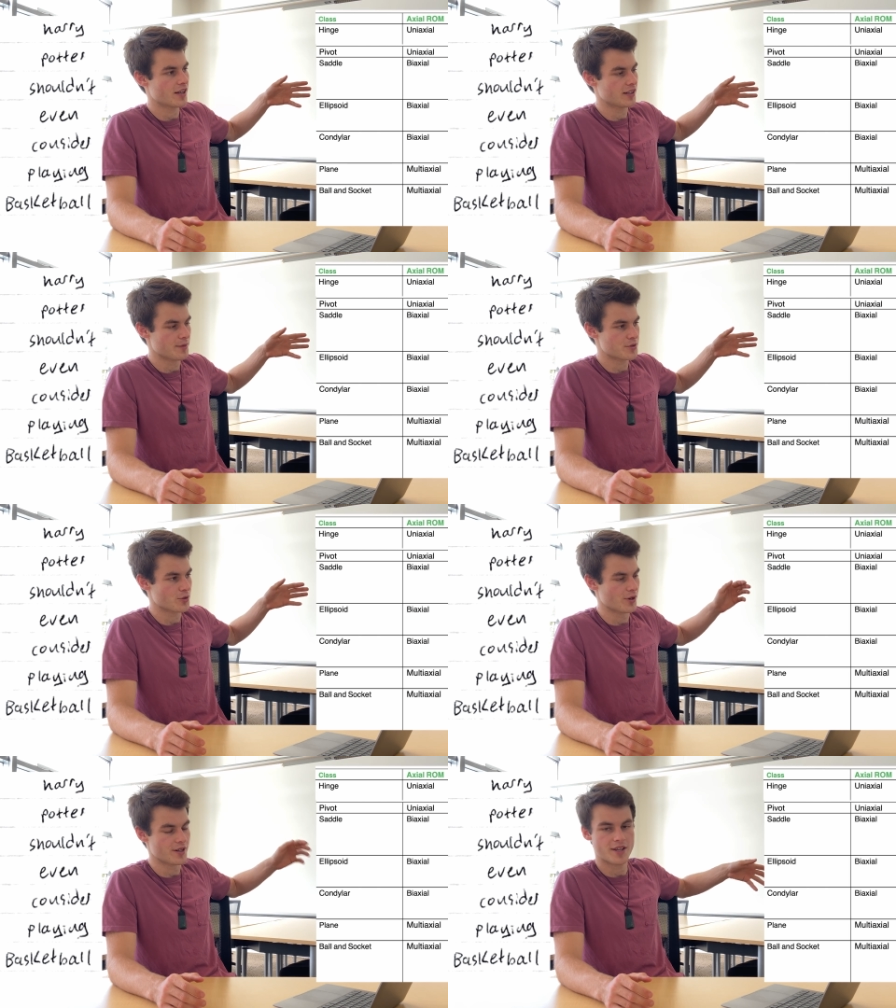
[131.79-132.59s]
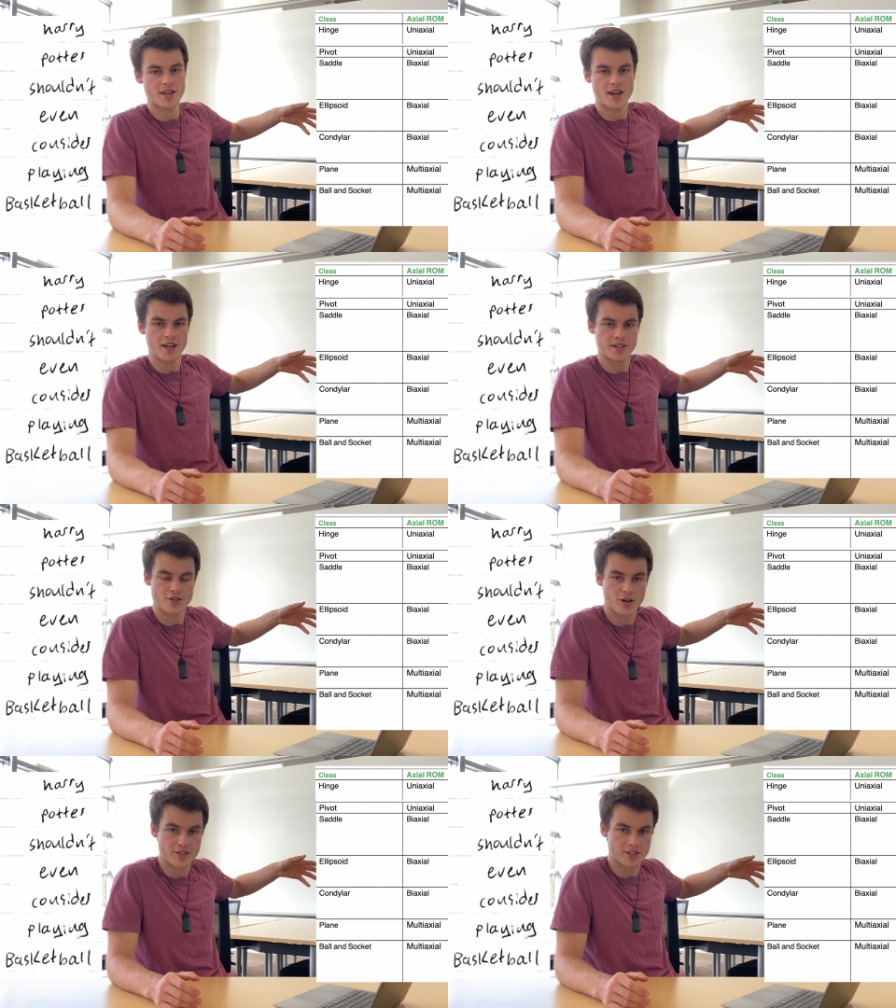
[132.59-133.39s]
ellipsoid,
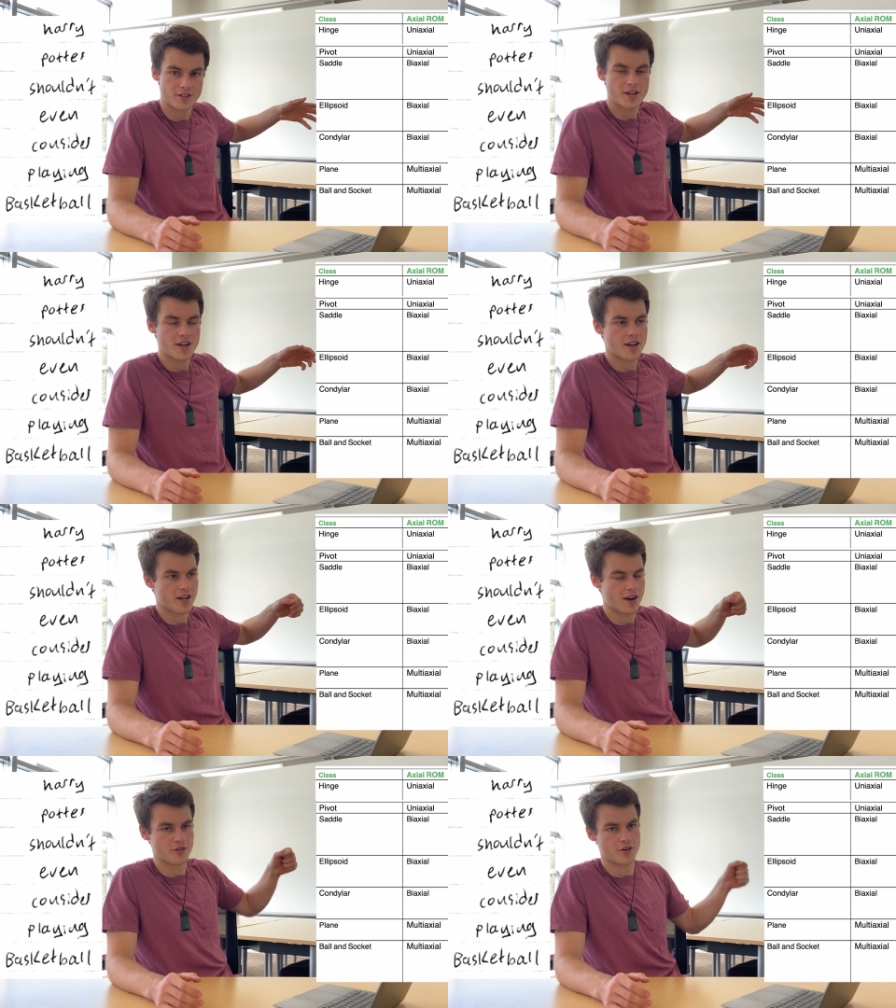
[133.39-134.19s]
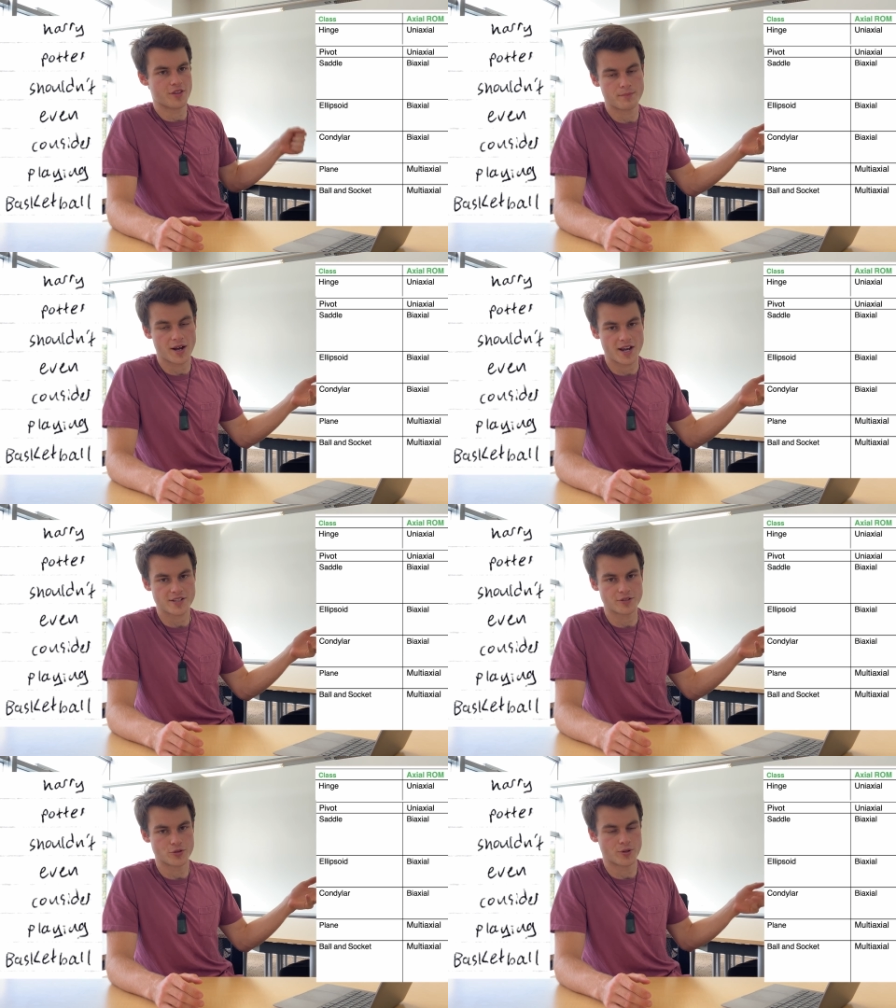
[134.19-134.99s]
and condylar cover
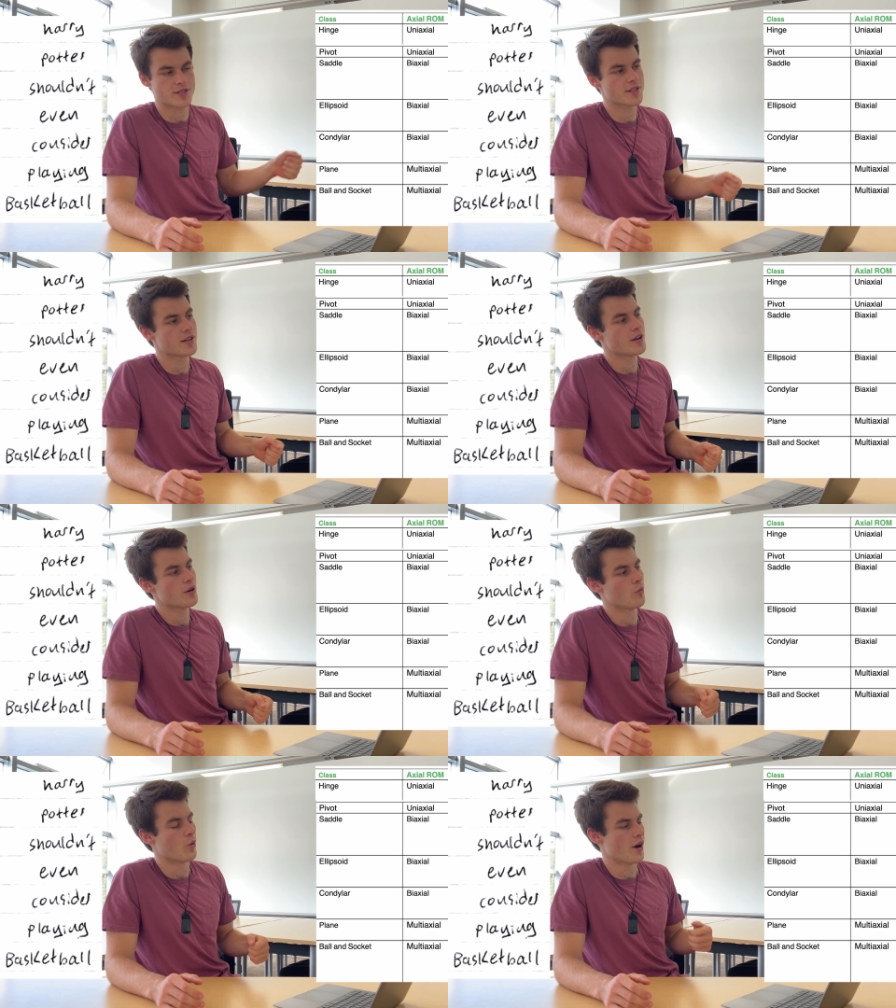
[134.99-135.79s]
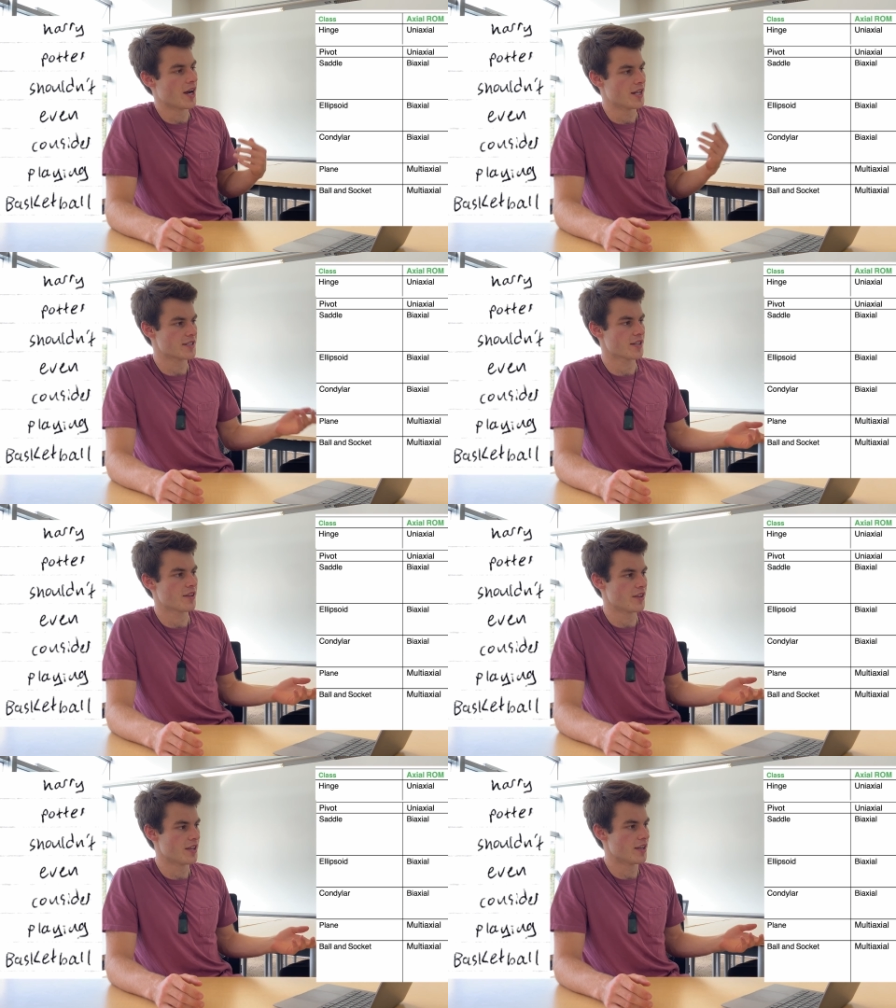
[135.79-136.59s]
biaxial joints, whereas
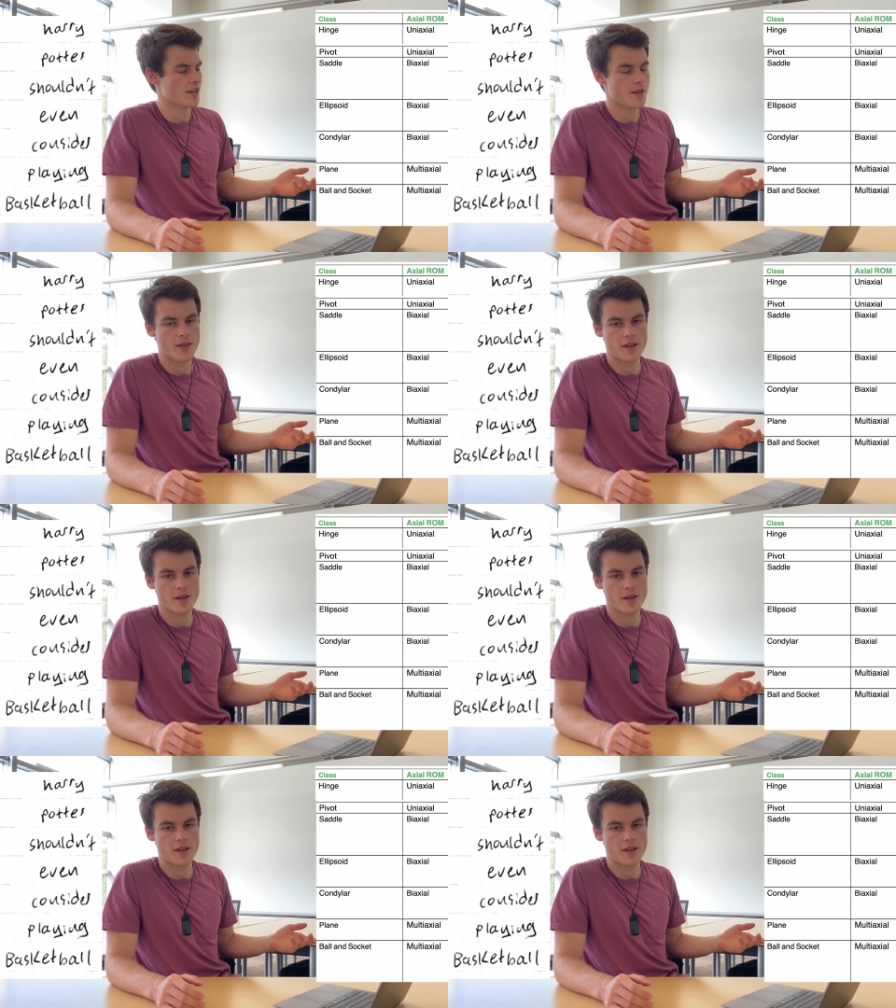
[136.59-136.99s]
the